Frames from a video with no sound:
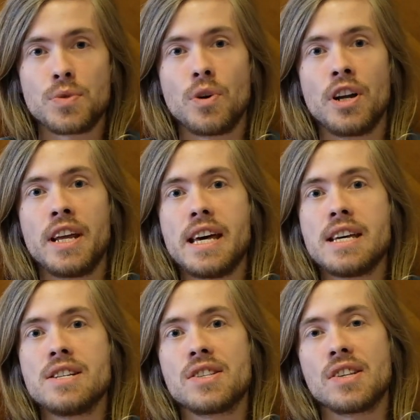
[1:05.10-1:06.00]
one
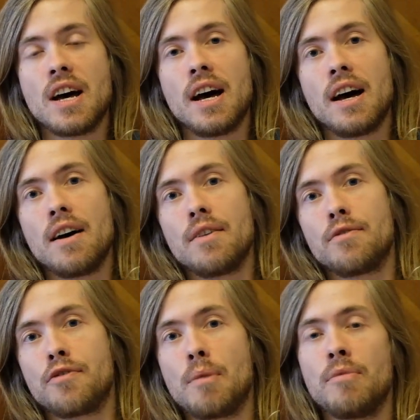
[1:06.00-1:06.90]
is
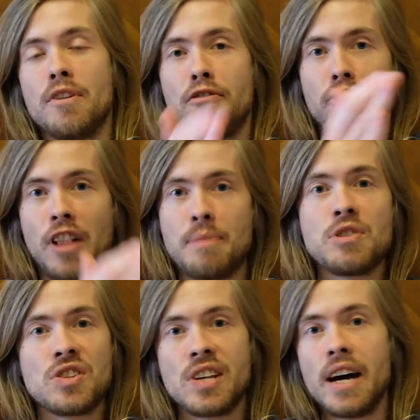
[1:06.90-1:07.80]
from the
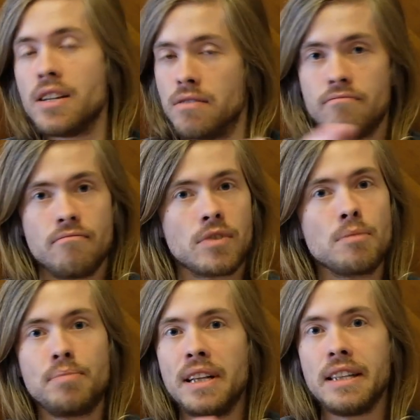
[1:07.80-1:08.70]
Flemish side,
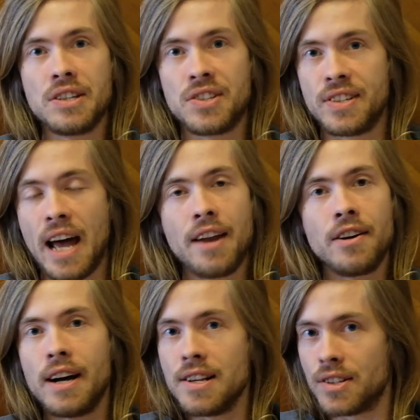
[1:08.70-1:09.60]
completely
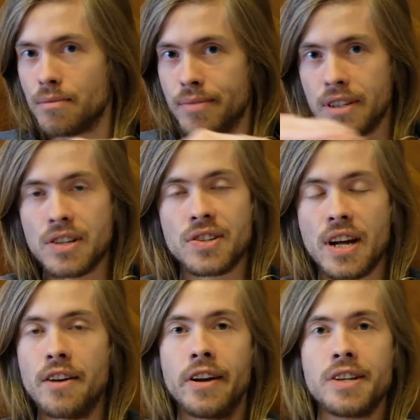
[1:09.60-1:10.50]

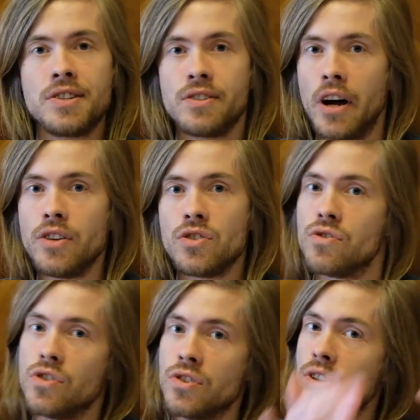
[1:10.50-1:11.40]
standardized Dutch,
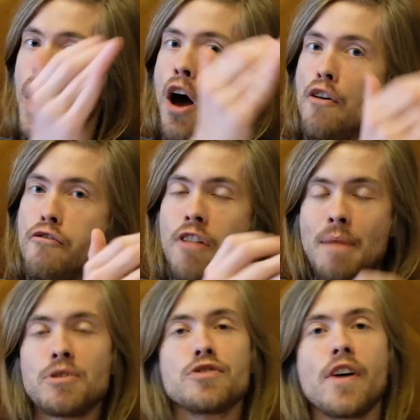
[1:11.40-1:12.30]
just
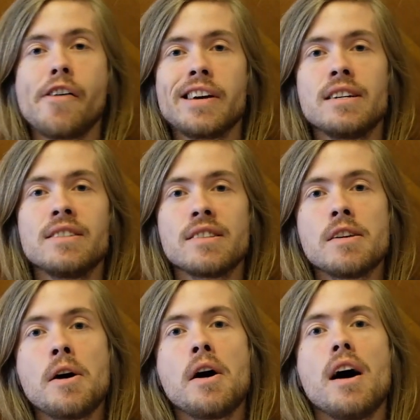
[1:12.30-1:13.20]
Flemish variant,
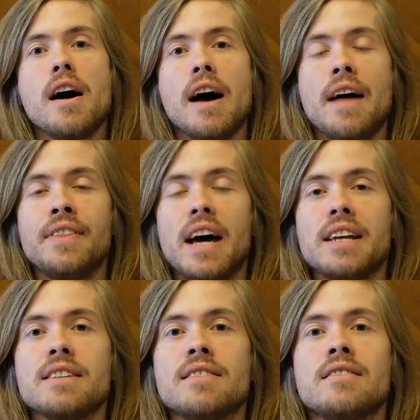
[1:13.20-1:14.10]
and that
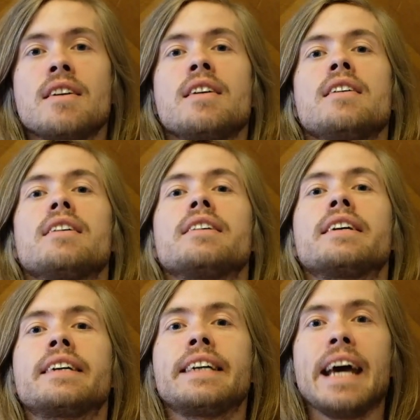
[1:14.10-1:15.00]
is
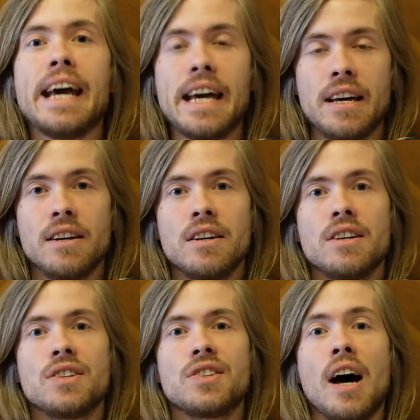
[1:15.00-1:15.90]
G.
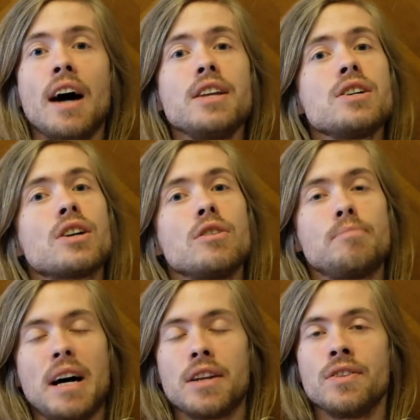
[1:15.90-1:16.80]
So how do you go
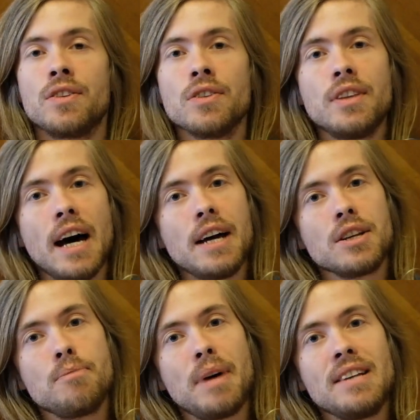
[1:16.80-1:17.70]
about and do that?
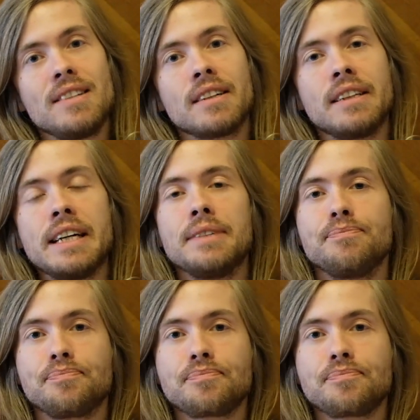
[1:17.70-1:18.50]
You basically